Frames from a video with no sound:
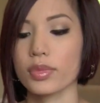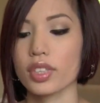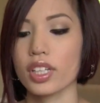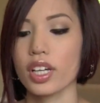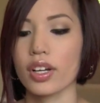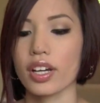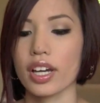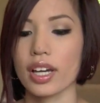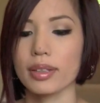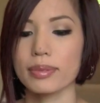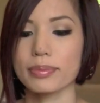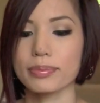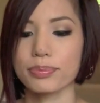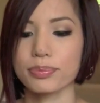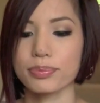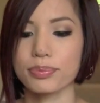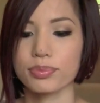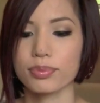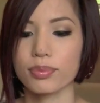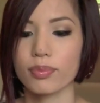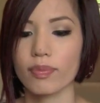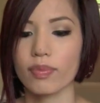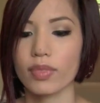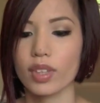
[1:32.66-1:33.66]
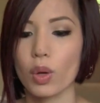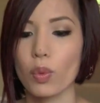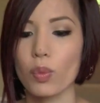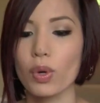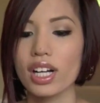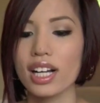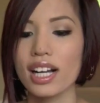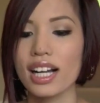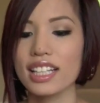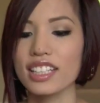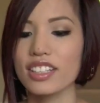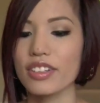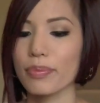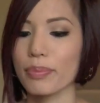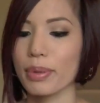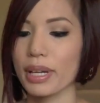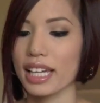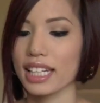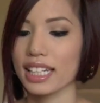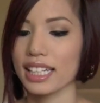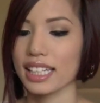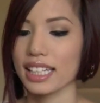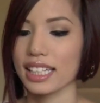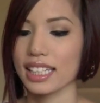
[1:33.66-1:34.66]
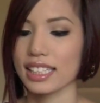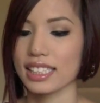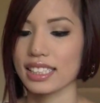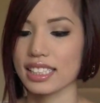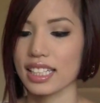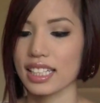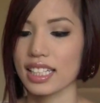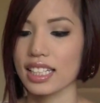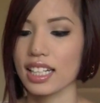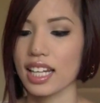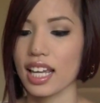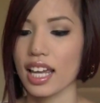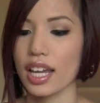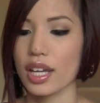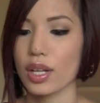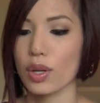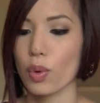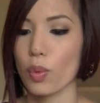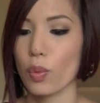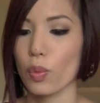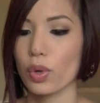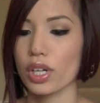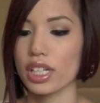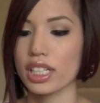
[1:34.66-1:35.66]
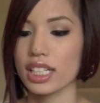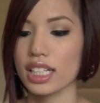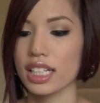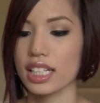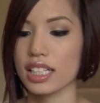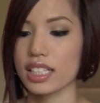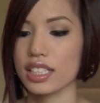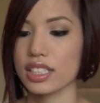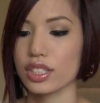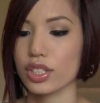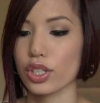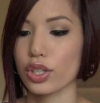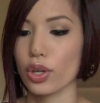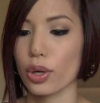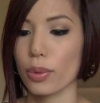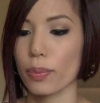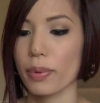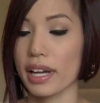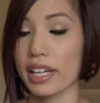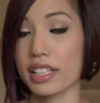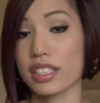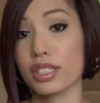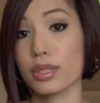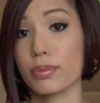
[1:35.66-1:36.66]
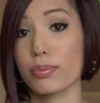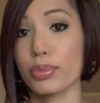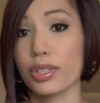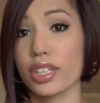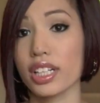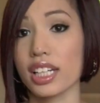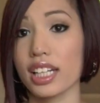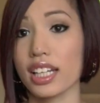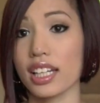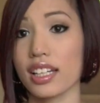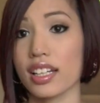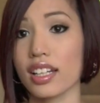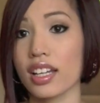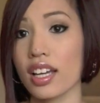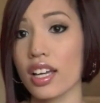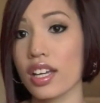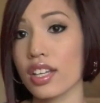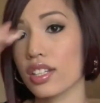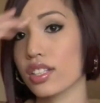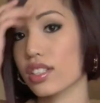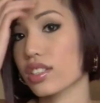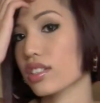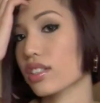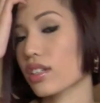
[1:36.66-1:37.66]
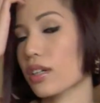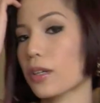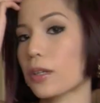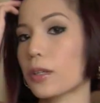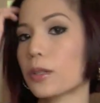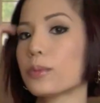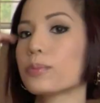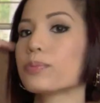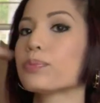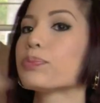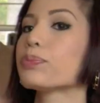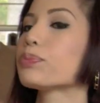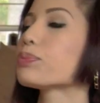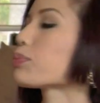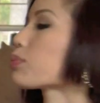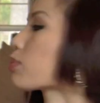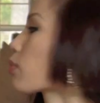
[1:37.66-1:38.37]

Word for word: Okay. What kind of pet is it and what is your pet's breed? So,